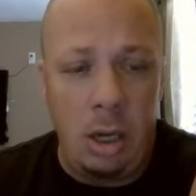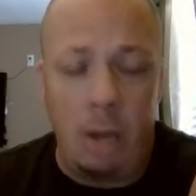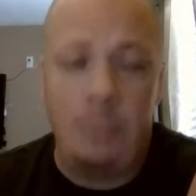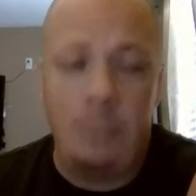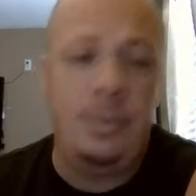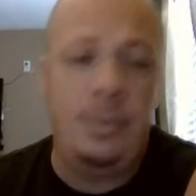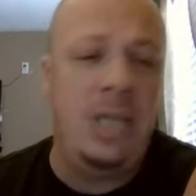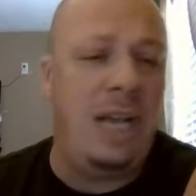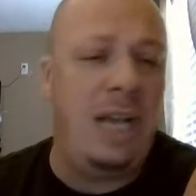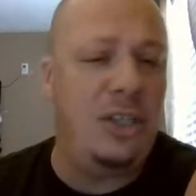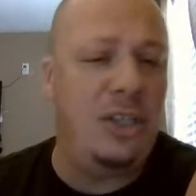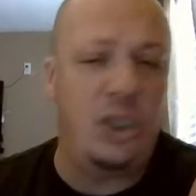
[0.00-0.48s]

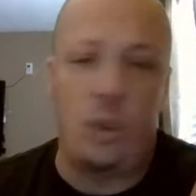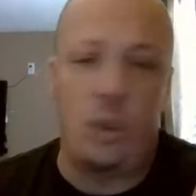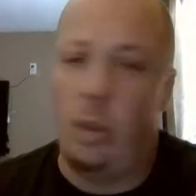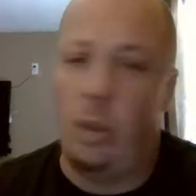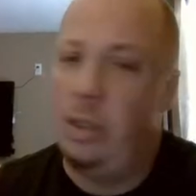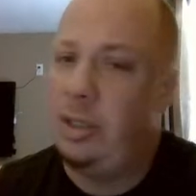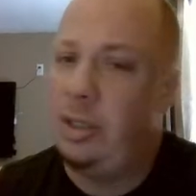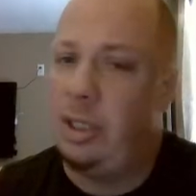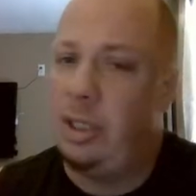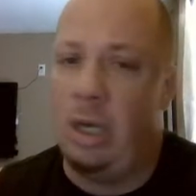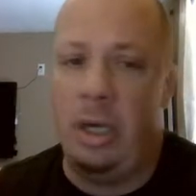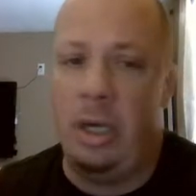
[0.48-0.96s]
Not short,
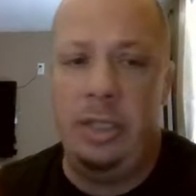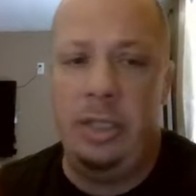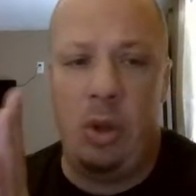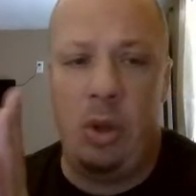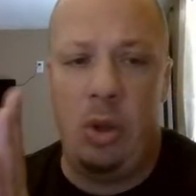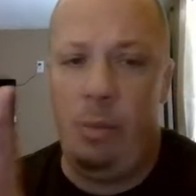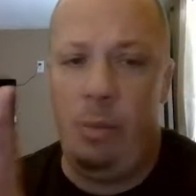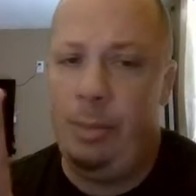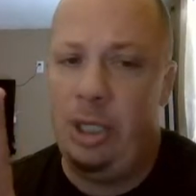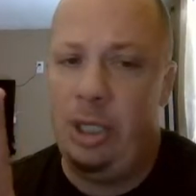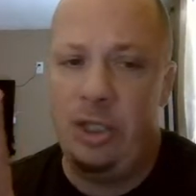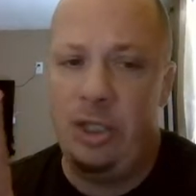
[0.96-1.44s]
sorry.
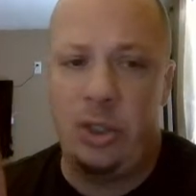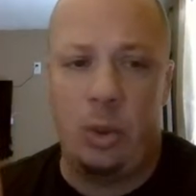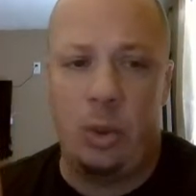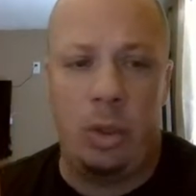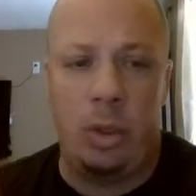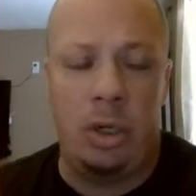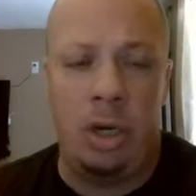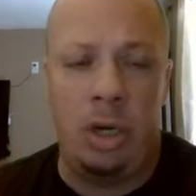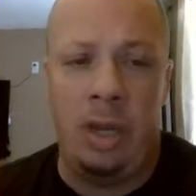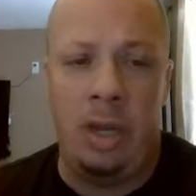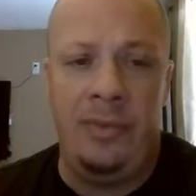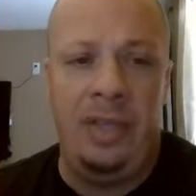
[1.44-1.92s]
Don't be a
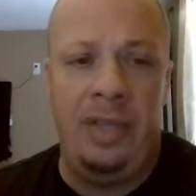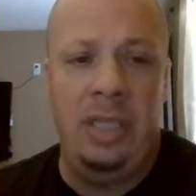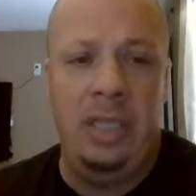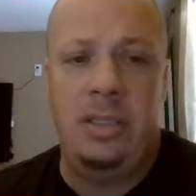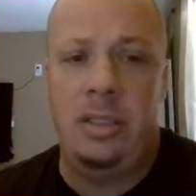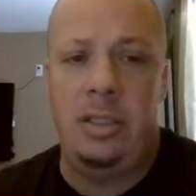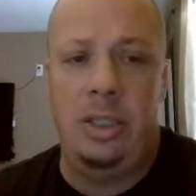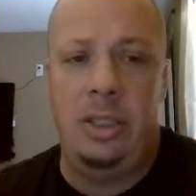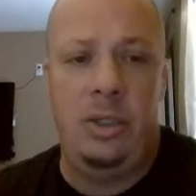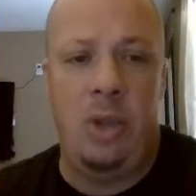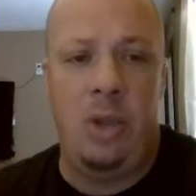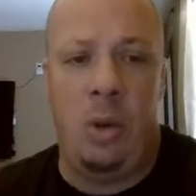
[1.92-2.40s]
shorter on these.
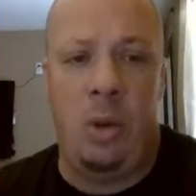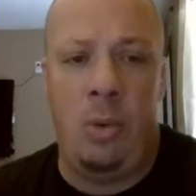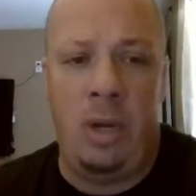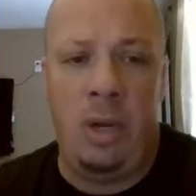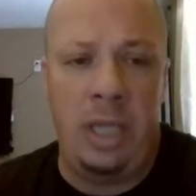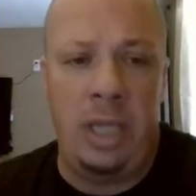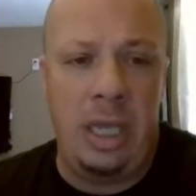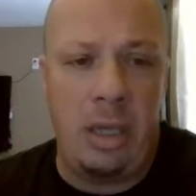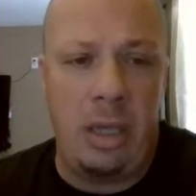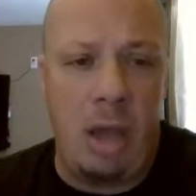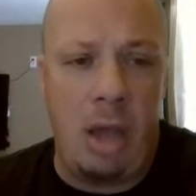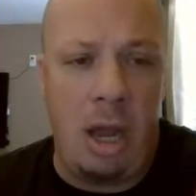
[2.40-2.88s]
You don't want to
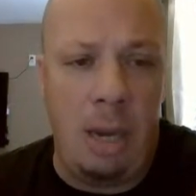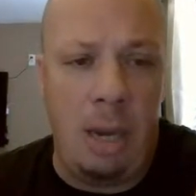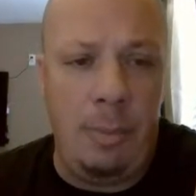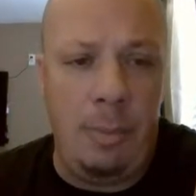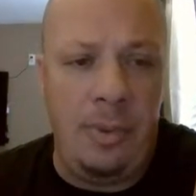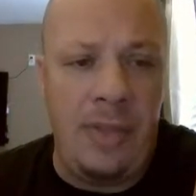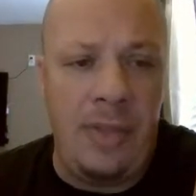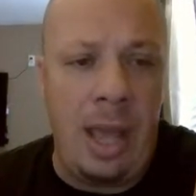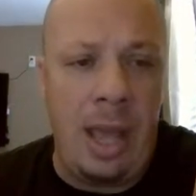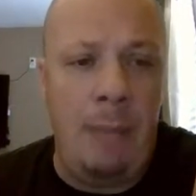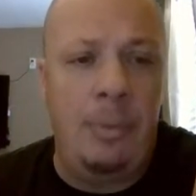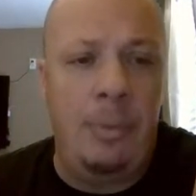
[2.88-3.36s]
get caught up in
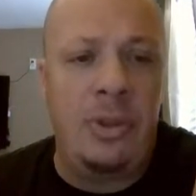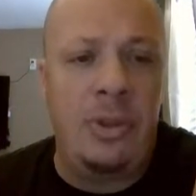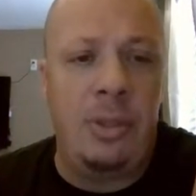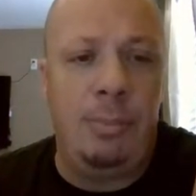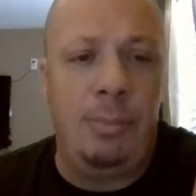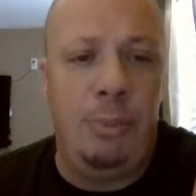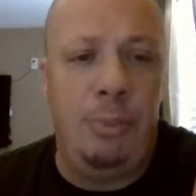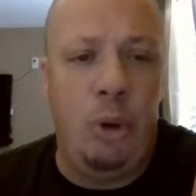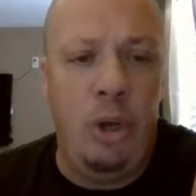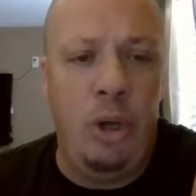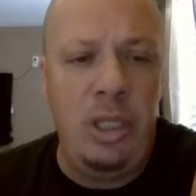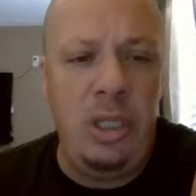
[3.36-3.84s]
that. But the
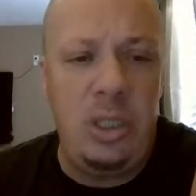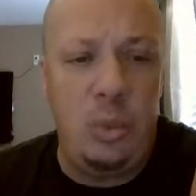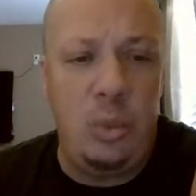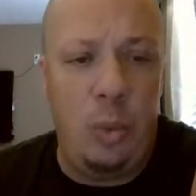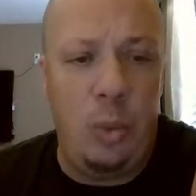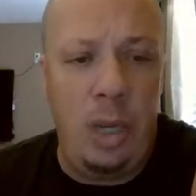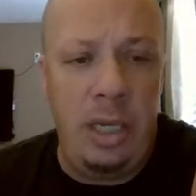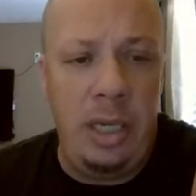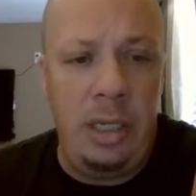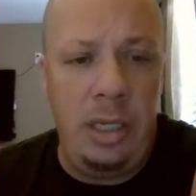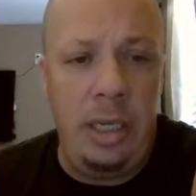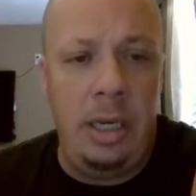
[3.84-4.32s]
puts
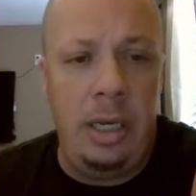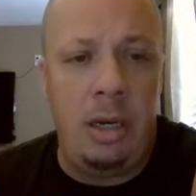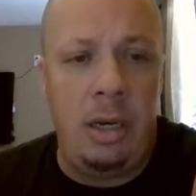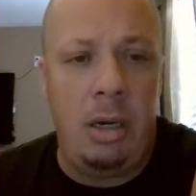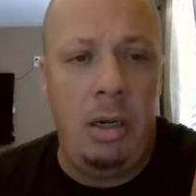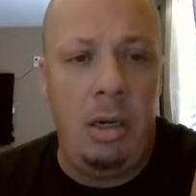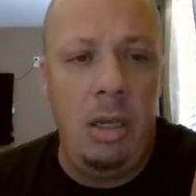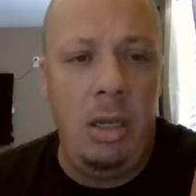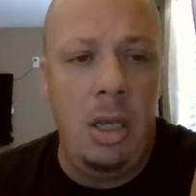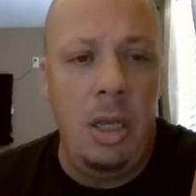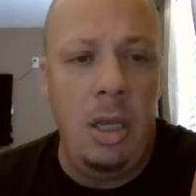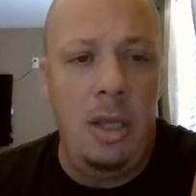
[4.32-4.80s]
win here,
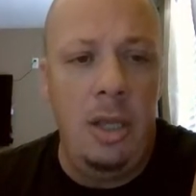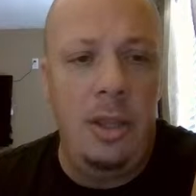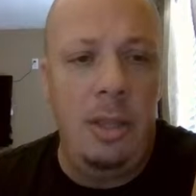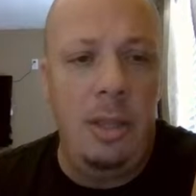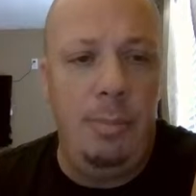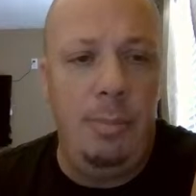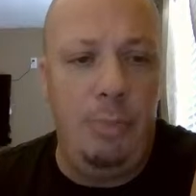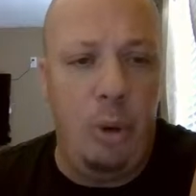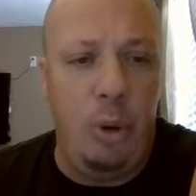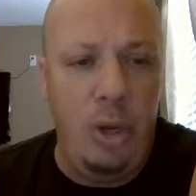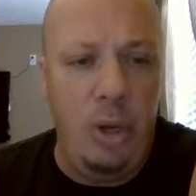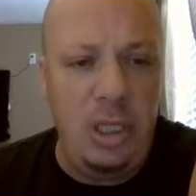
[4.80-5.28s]
the
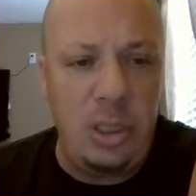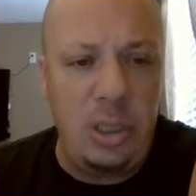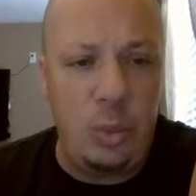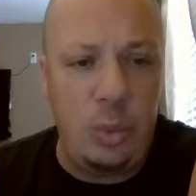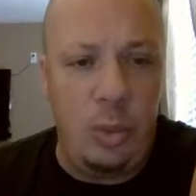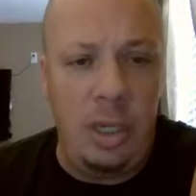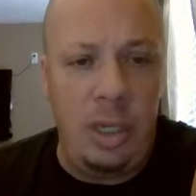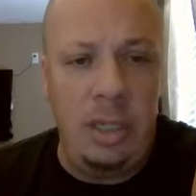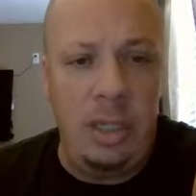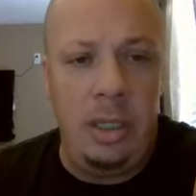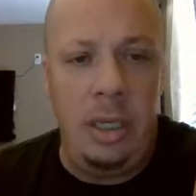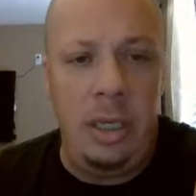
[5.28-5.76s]
puts
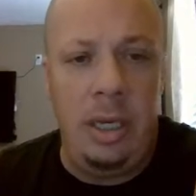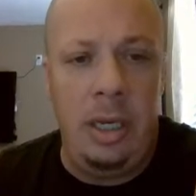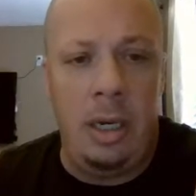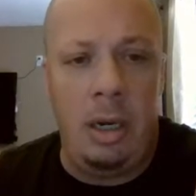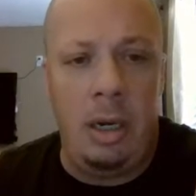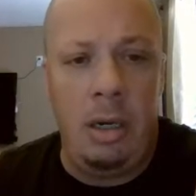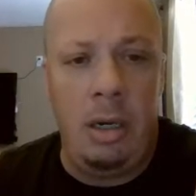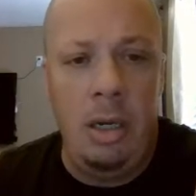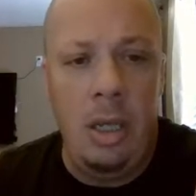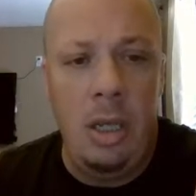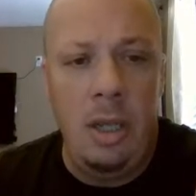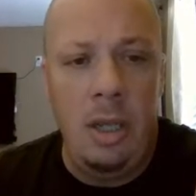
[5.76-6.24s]
win
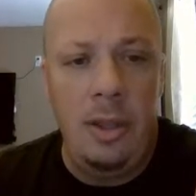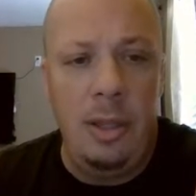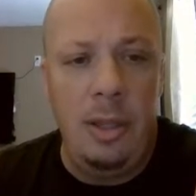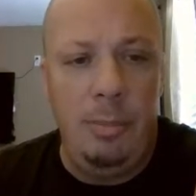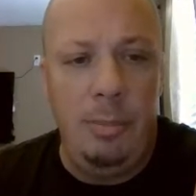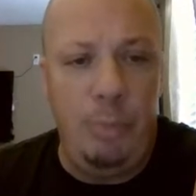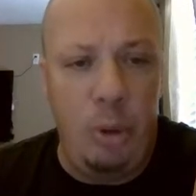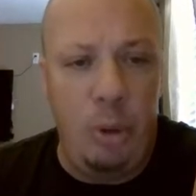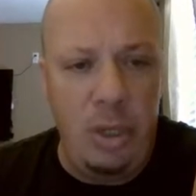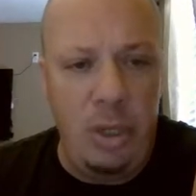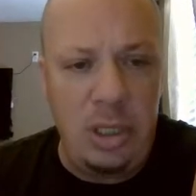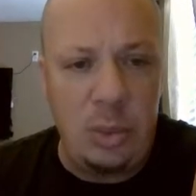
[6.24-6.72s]
here, the
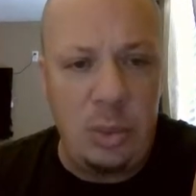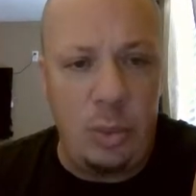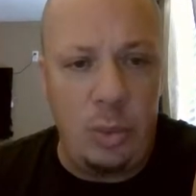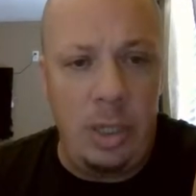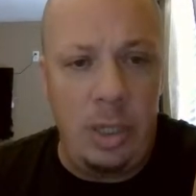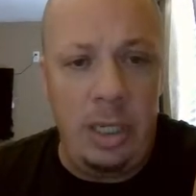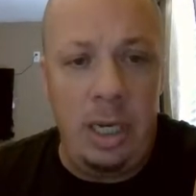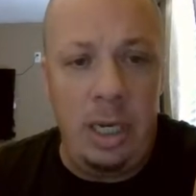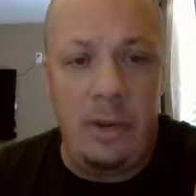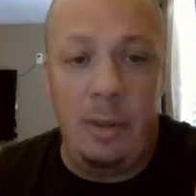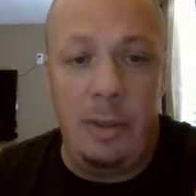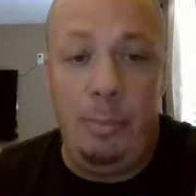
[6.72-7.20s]
puts win
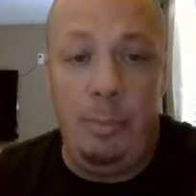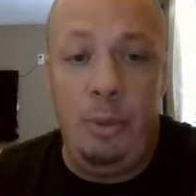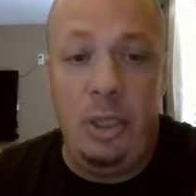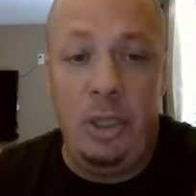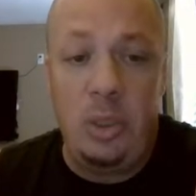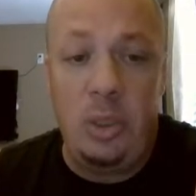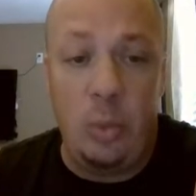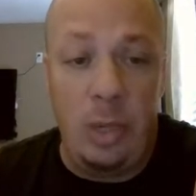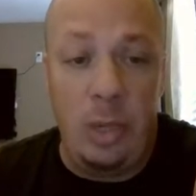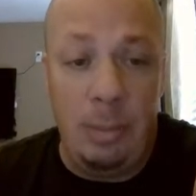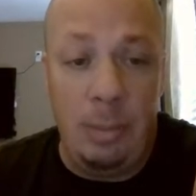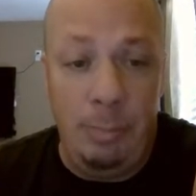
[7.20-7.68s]
here, the puts
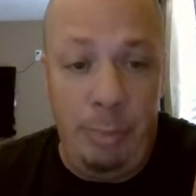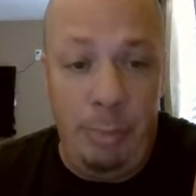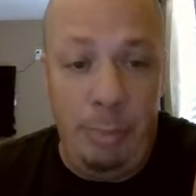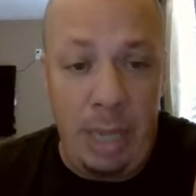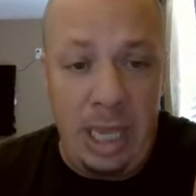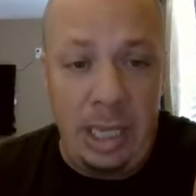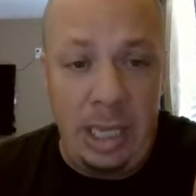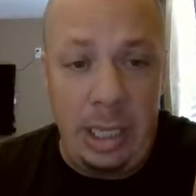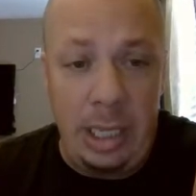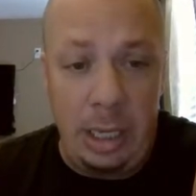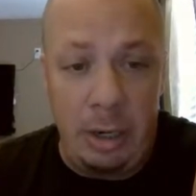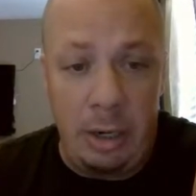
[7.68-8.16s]
win
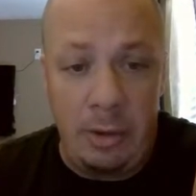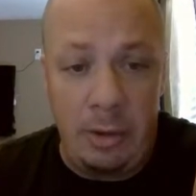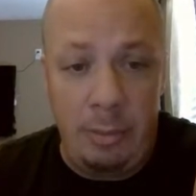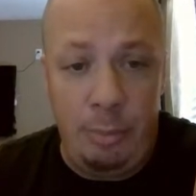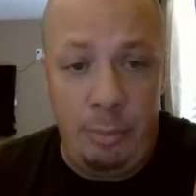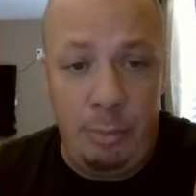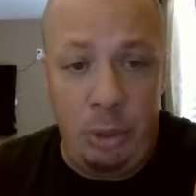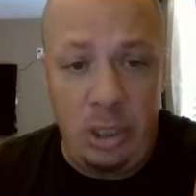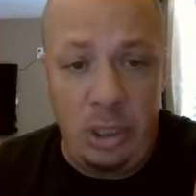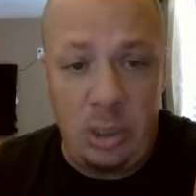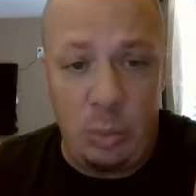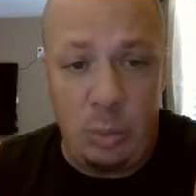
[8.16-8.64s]
big here, the
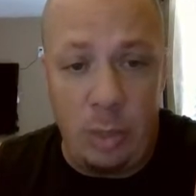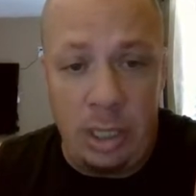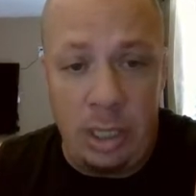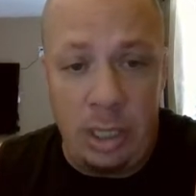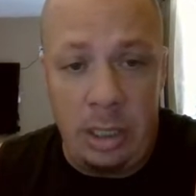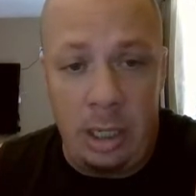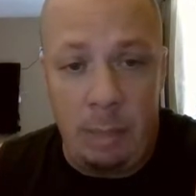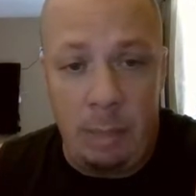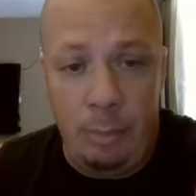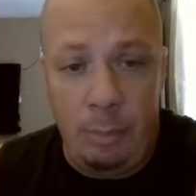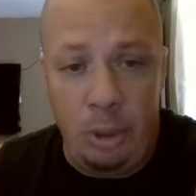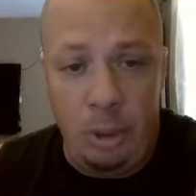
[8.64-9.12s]
puts win
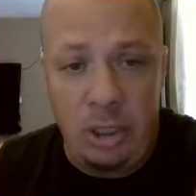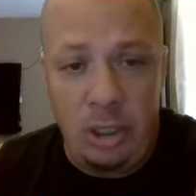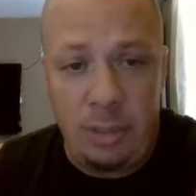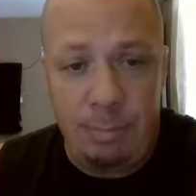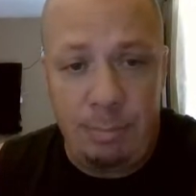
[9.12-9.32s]
here, puts,